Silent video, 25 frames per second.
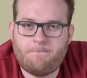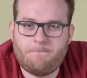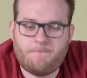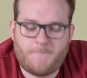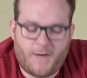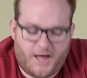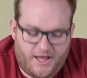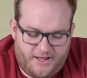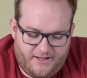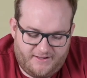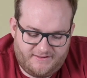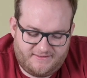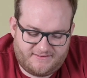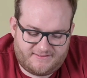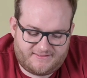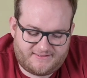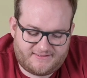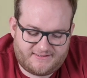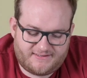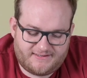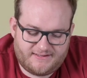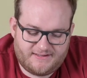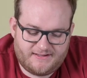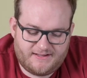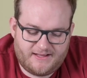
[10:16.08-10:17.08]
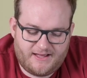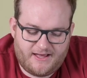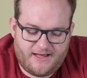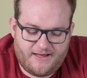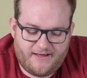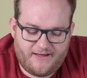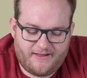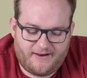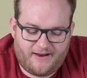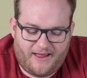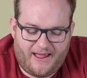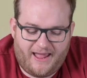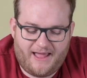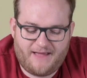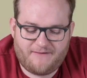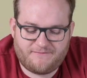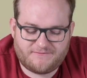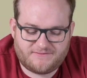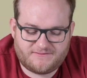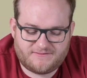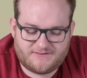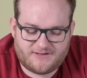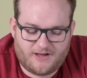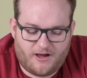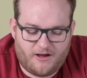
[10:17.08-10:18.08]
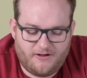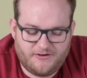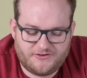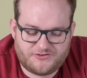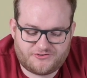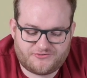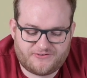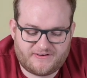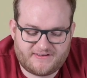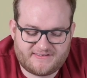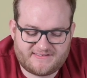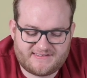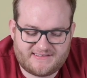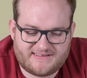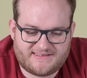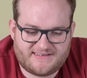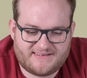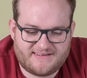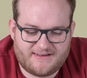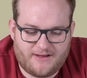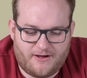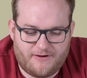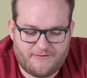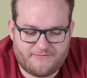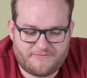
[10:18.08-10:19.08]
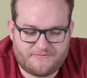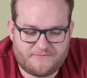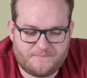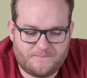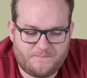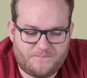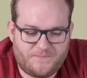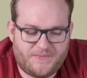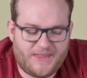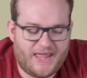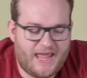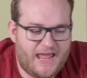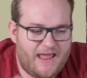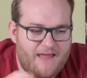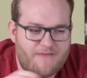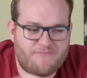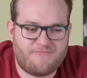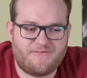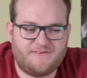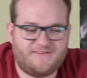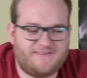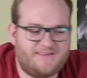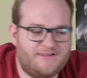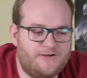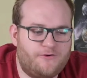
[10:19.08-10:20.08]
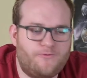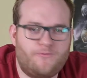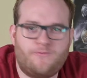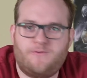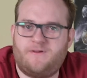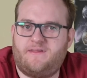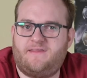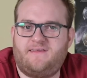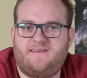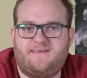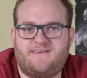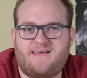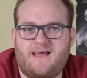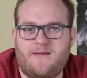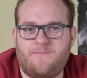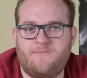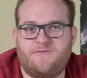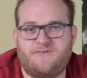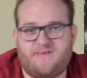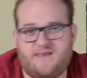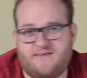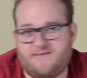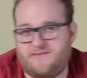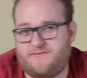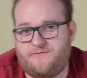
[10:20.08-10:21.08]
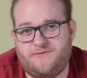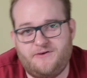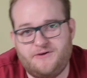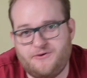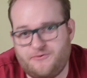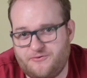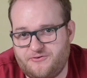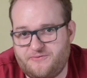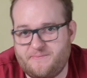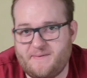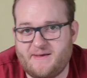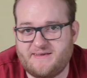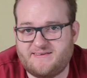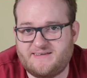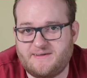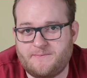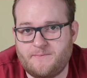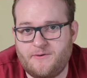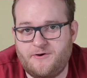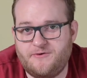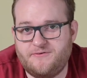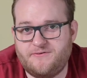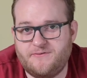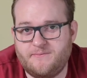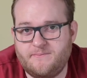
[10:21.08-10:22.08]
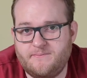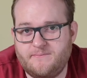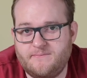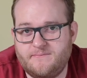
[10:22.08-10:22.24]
But, and I can't stress this enough, every single one of these cameras has a fully automatic mode.